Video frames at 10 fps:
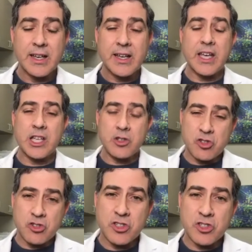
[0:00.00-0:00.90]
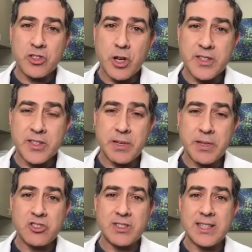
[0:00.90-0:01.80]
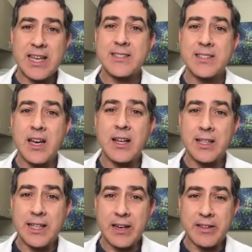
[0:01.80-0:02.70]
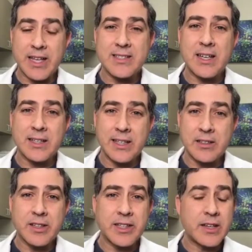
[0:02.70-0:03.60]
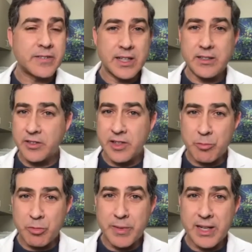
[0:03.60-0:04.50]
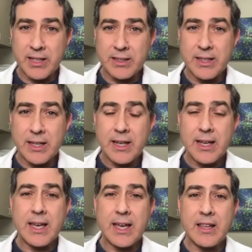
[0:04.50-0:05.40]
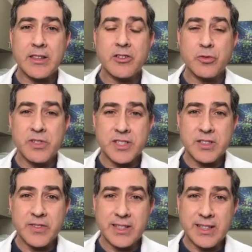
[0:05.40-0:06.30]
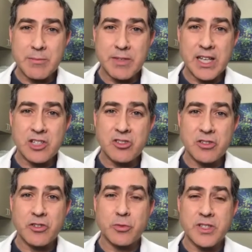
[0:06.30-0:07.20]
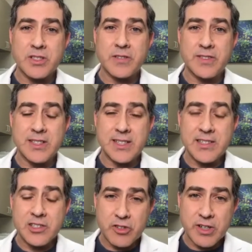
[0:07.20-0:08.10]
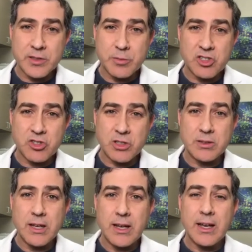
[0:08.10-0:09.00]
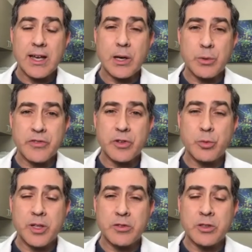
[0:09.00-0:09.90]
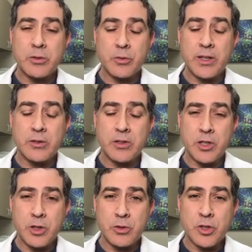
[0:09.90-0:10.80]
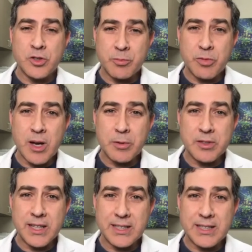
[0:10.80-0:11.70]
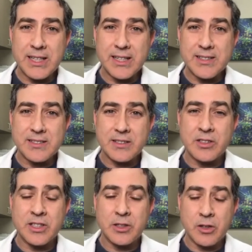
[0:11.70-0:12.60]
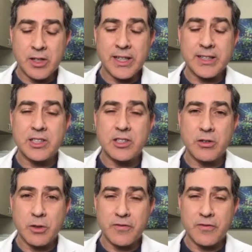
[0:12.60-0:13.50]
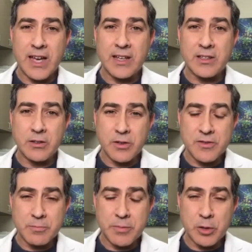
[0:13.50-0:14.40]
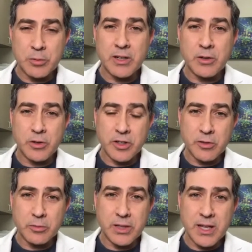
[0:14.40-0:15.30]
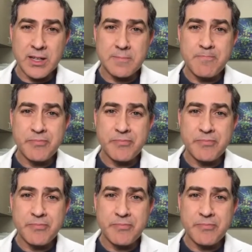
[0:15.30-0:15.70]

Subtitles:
And you should just know as a patient that that's not allowed. That's not legal. The FDA does not permit it. And there's risk of contamination. There's risk of disease transmission. However, when using proper techniques, collecting your own fat, your own bone marrow, or your own blood,